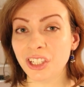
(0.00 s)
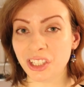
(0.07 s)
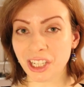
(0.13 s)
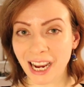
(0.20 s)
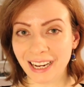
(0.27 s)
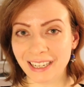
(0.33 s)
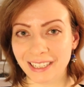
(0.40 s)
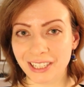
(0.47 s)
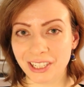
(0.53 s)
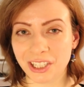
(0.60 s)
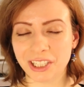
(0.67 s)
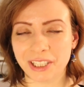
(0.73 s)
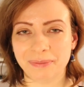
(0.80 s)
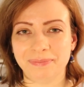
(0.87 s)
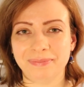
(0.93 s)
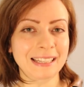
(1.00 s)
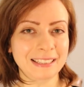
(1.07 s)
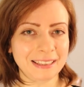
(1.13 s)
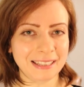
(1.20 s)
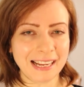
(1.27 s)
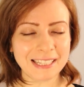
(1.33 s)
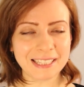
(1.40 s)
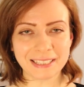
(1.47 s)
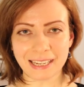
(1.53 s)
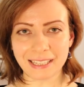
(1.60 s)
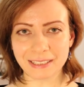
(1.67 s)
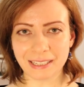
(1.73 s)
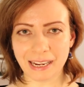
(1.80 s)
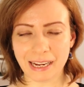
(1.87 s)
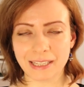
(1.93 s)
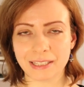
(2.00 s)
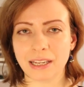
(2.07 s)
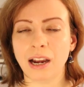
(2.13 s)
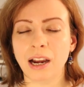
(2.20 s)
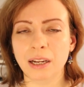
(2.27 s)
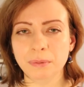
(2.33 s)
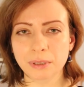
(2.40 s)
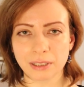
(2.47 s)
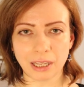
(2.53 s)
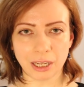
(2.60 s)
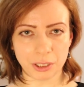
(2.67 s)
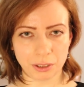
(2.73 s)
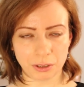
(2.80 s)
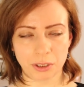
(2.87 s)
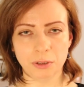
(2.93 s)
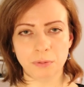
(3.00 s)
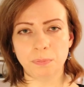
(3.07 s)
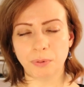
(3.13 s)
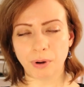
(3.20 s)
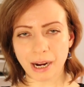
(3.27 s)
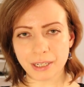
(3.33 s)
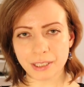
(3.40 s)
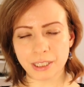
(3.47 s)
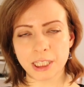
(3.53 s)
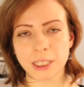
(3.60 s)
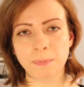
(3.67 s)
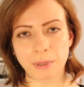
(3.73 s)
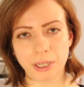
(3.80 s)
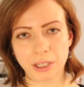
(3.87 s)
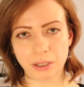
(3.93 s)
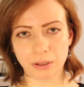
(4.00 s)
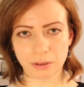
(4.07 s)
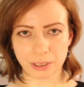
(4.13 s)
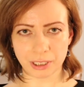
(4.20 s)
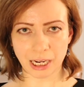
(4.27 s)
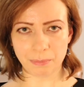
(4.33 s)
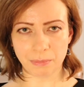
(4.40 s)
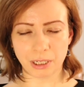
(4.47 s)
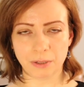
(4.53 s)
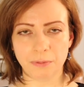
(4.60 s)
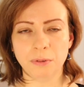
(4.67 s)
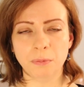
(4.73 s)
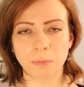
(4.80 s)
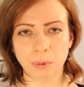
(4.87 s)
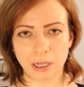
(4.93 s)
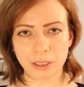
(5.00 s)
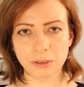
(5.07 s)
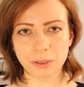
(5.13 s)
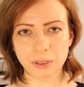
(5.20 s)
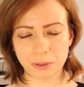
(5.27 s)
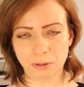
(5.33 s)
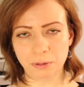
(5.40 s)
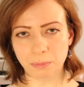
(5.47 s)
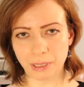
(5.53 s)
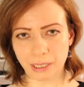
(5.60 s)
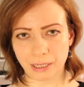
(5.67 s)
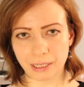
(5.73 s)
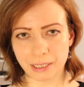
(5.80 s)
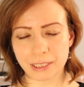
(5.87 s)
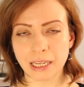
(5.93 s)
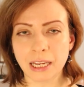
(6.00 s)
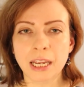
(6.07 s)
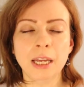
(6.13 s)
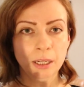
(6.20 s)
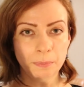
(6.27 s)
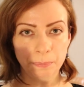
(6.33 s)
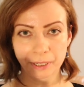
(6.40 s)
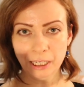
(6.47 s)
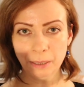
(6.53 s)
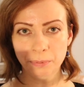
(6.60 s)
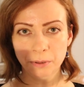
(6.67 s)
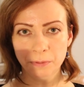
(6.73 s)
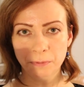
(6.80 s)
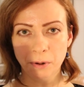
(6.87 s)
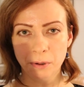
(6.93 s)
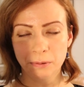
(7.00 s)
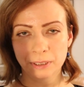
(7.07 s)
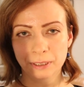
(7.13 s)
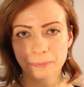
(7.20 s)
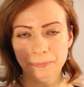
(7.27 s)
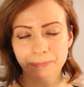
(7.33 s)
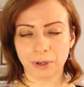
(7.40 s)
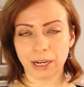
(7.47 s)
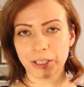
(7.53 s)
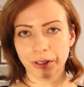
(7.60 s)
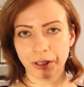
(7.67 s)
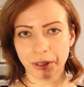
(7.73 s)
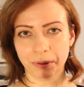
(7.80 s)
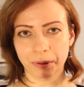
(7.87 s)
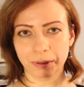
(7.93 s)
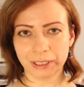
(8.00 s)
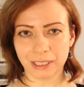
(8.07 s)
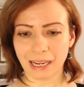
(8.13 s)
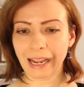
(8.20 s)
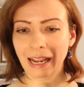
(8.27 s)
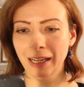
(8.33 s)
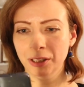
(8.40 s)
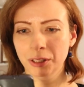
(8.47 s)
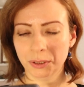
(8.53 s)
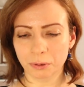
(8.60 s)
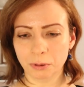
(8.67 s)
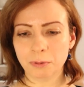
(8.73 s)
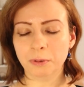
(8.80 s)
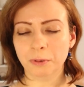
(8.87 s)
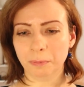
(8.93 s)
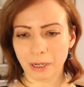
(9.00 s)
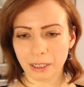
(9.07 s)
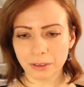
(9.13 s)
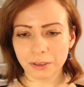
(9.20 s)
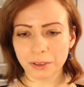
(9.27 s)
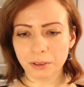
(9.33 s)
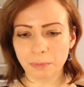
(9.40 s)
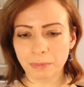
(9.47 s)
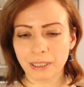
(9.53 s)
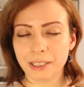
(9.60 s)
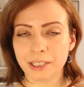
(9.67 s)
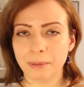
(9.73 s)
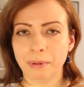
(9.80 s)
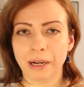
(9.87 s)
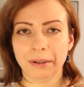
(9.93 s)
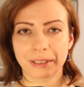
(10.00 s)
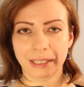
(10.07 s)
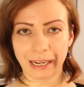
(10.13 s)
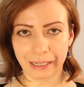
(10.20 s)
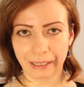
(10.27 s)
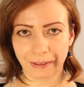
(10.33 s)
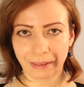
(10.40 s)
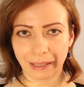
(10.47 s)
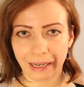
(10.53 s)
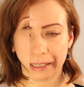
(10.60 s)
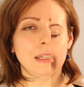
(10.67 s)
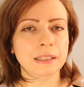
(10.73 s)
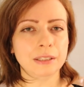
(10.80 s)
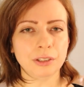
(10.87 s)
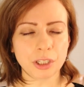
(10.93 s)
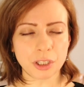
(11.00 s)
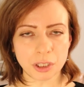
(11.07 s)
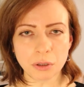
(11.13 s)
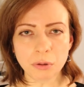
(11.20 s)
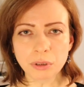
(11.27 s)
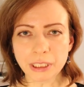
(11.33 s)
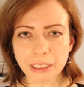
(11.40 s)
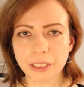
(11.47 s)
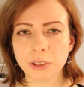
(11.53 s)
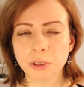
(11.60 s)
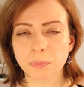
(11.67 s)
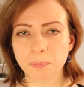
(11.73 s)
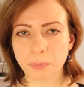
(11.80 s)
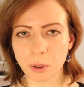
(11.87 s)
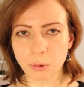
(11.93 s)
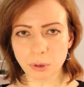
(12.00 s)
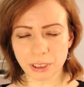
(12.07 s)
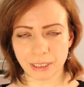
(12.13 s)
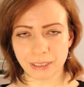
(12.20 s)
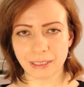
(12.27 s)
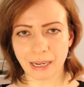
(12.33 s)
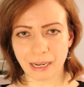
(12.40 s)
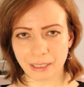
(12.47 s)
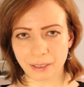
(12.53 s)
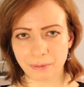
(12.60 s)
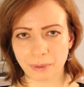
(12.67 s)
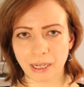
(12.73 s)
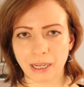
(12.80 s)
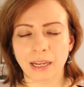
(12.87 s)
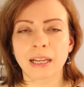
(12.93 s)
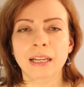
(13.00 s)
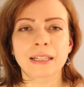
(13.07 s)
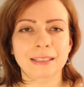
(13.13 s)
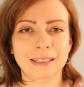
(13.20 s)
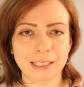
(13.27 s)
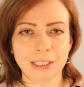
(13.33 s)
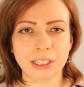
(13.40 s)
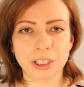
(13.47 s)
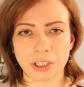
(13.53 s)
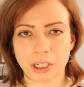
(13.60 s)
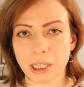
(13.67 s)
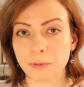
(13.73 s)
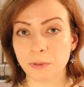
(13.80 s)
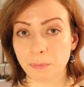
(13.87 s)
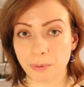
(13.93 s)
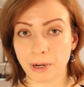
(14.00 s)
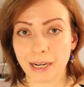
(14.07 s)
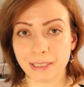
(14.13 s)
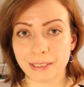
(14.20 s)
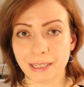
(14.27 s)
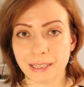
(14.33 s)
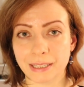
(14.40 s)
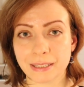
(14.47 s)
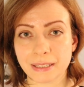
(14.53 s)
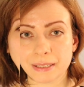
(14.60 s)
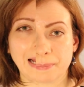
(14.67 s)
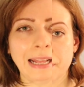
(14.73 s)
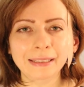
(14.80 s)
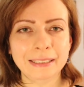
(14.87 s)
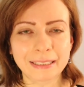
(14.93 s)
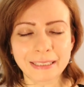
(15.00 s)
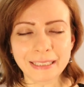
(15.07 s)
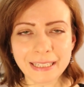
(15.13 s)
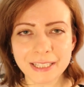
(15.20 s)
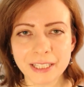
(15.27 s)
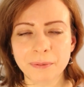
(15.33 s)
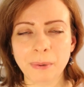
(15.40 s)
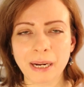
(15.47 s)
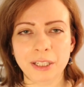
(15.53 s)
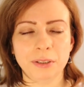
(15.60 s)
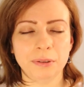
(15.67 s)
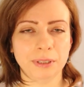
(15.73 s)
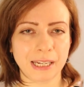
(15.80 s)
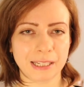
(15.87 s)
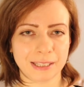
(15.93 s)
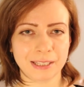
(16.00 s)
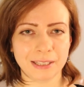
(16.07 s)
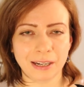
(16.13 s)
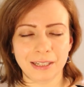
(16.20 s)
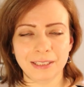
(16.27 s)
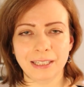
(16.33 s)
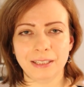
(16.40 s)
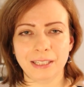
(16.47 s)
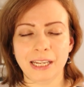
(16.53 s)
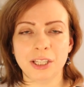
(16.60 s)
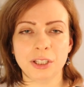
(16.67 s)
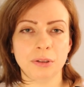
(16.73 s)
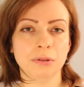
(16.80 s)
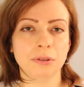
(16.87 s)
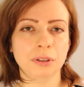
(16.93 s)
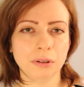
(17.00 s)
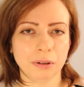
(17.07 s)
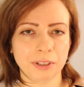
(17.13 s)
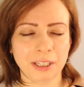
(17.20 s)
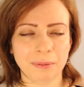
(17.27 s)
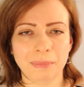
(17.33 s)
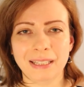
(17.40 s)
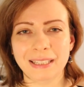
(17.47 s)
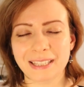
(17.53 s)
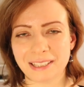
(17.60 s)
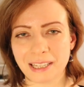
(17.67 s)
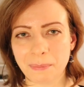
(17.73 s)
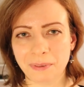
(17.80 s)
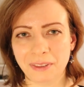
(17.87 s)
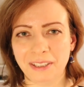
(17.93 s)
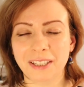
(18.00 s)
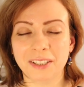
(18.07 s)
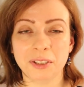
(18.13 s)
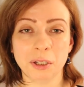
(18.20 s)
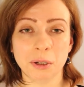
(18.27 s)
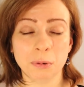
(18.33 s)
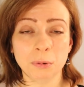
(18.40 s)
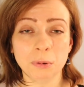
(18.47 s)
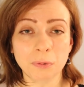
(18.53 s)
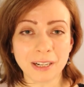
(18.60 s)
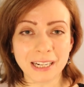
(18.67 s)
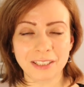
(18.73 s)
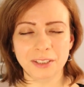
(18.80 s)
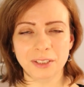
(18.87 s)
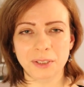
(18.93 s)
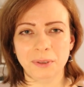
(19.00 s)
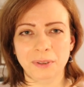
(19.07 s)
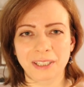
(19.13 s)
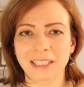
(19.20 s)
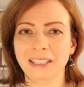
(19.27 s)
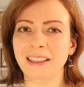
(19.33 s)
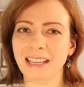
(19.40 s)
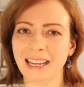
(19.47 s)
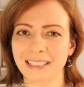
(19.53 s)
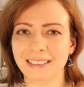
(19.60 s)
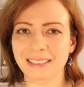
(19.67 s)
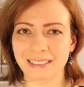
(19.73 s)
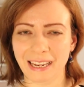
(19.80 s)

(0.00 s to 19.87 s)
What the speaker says: challenge. In the next 10 days, I would like you to practice speaking on camera for 1 to 2 minutes. Pick up your phone, press record, and talk for 1 to 2 minutes about anything. There is no need to post it anywhere. This is just for practice. And an easy way to get started is to document something that you're already doing that